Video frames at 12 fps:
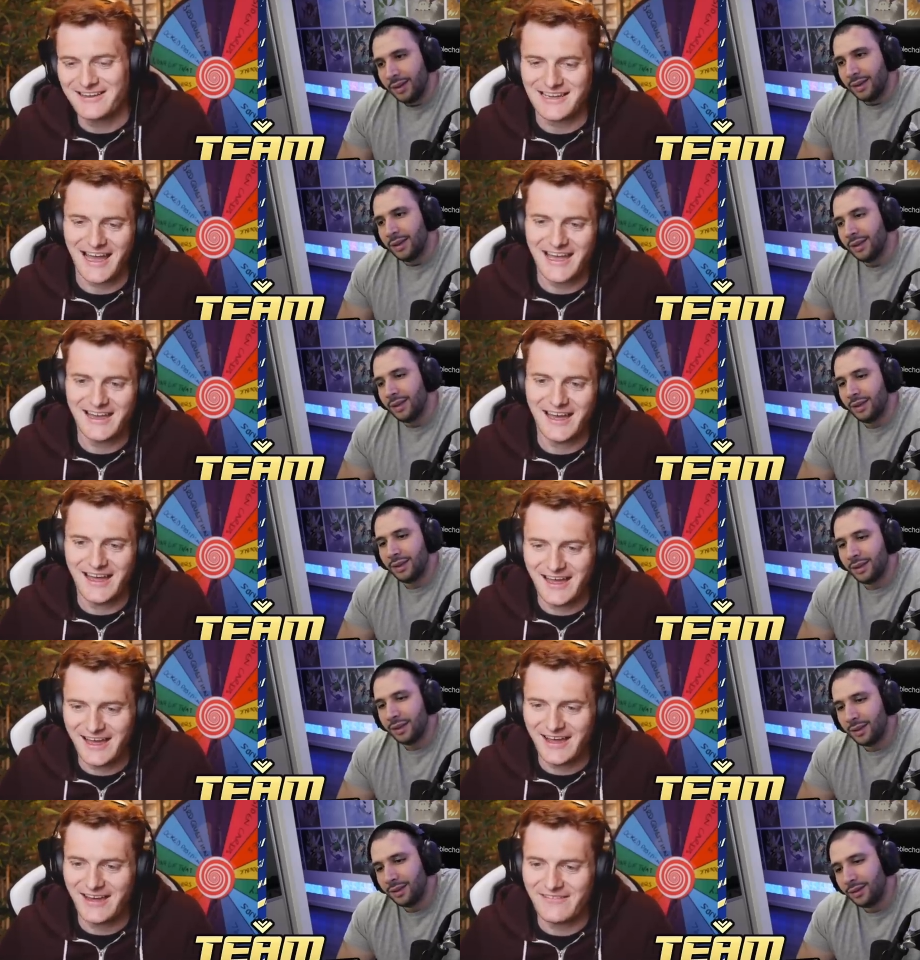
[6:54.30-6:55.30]
Speaker 1: okay.
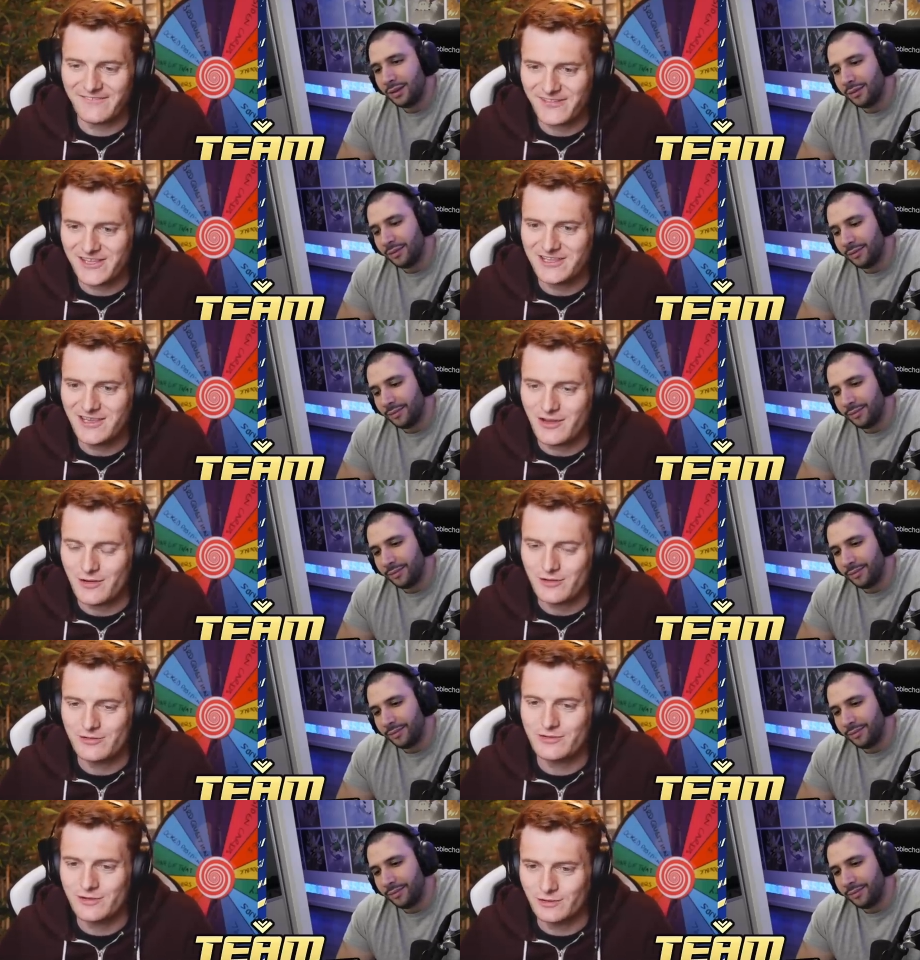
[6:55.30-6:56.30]
Uh, for
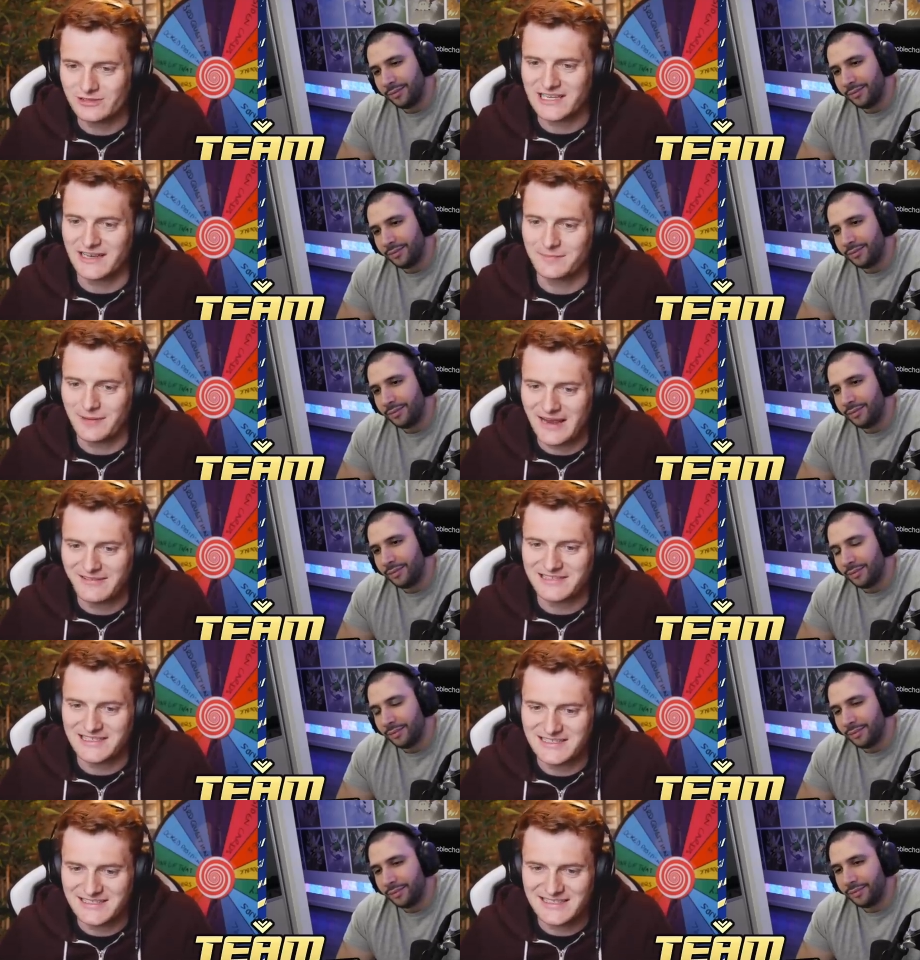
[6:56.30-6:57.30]
you, your second player is
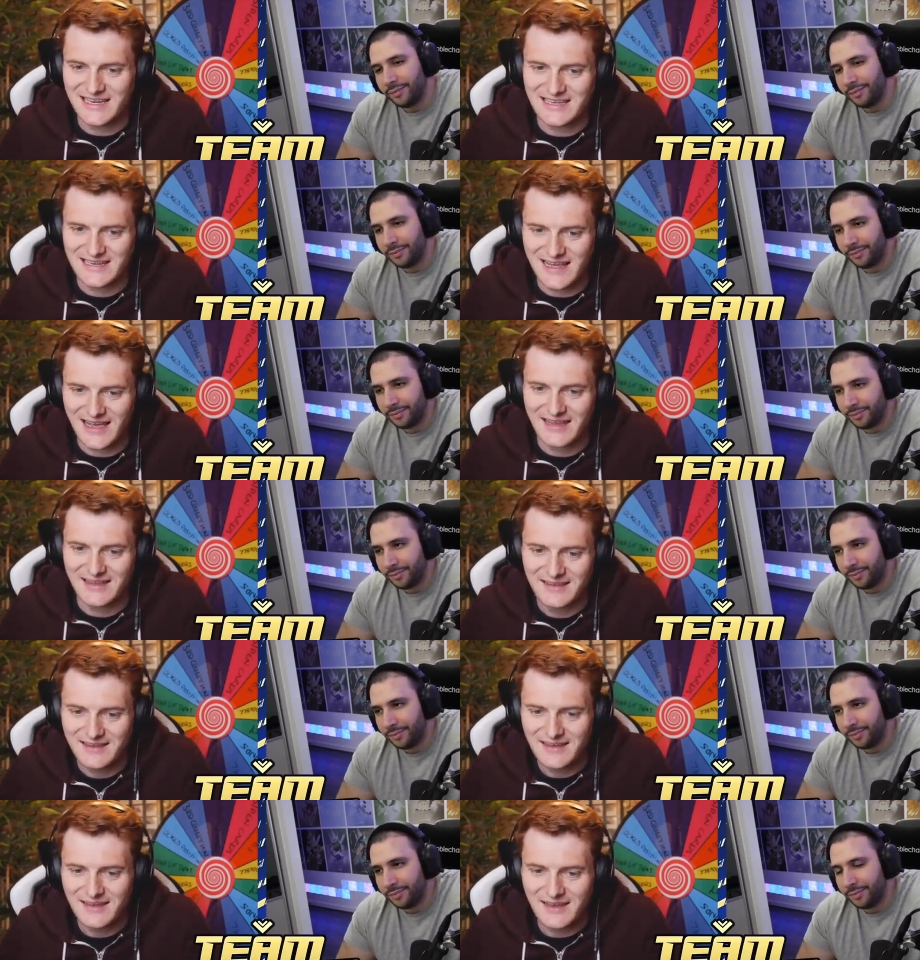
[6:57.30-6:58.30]
Insigne.
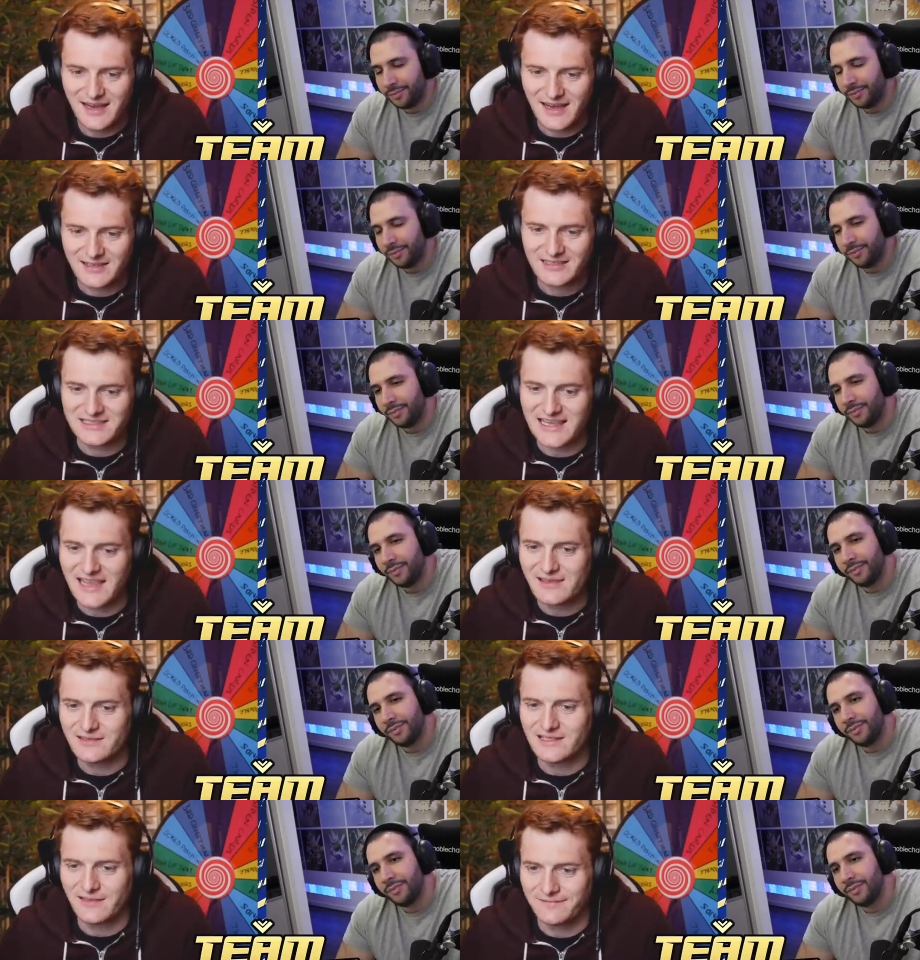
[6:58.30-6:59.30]
I'm going to say
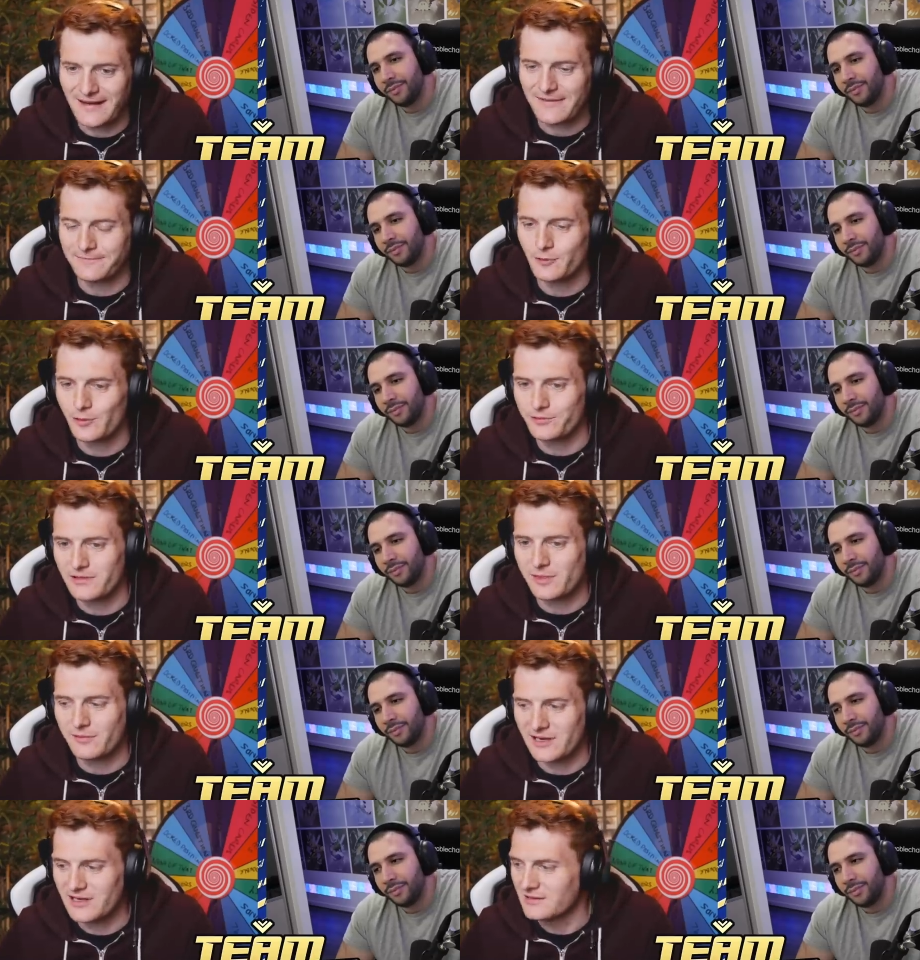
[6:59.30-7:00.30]
using the flat
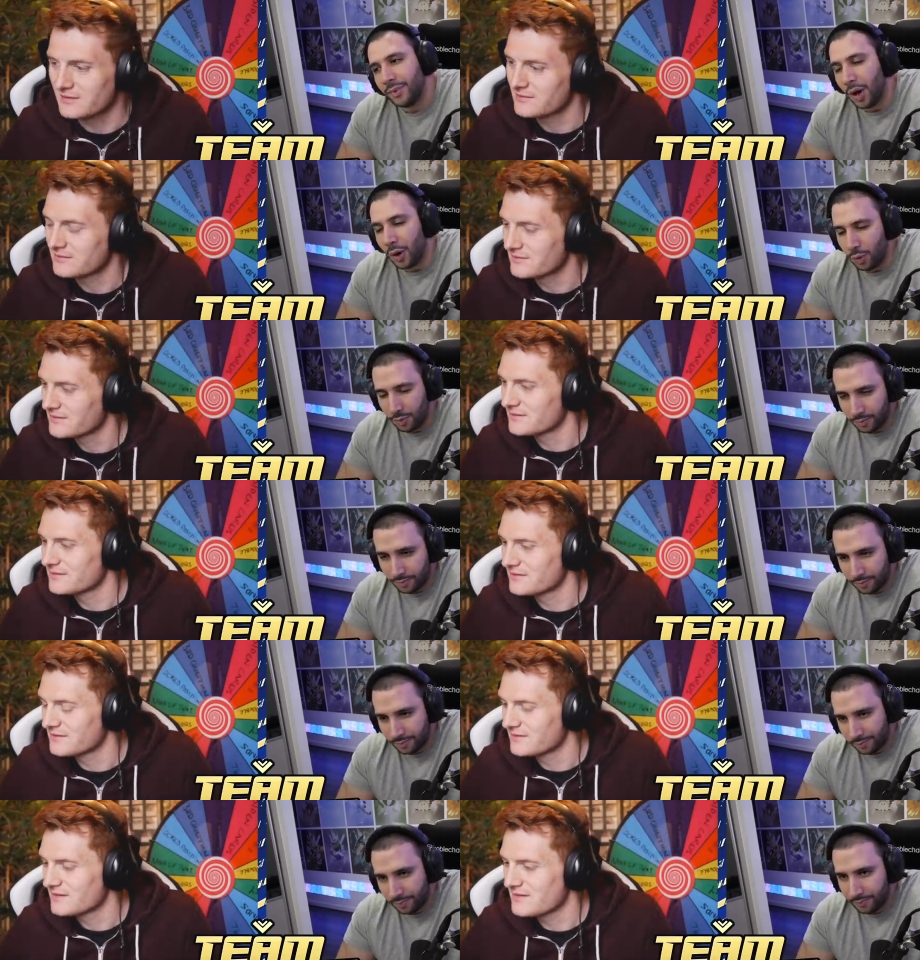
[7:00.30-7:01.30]
4-3-3. No.
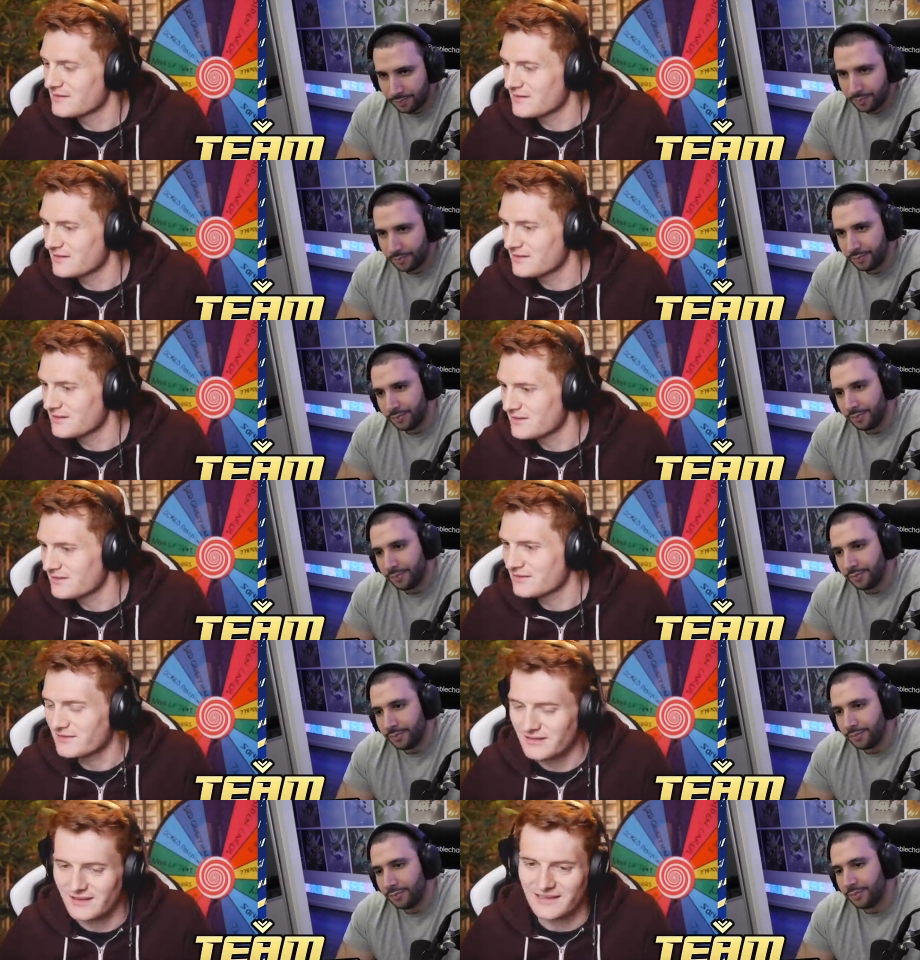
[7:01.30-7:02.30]

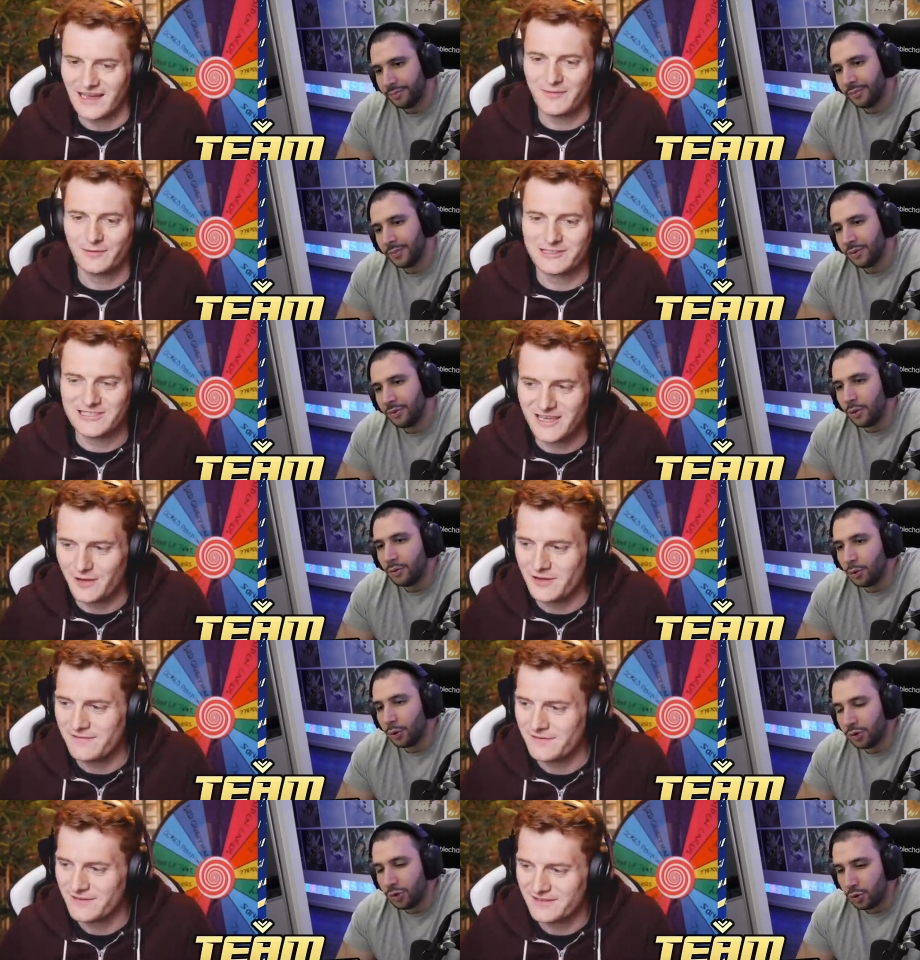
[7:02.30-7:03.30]
Okay, what did you go with?
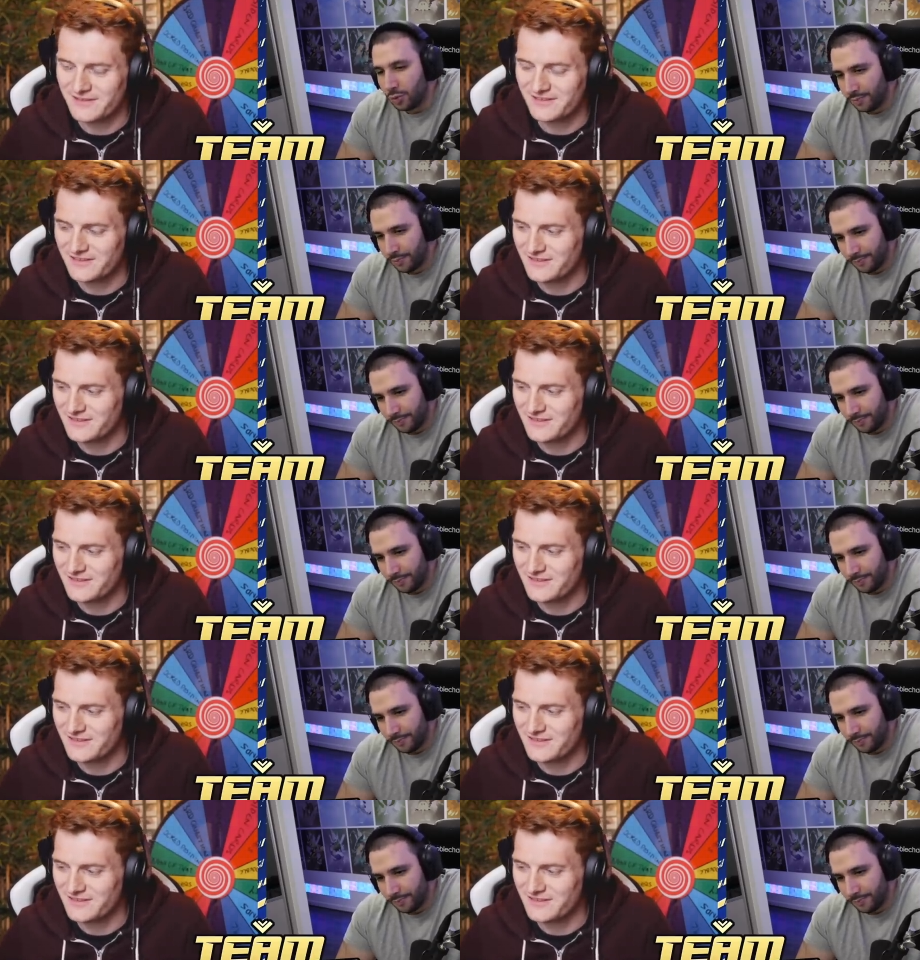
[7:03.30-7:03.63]
4 2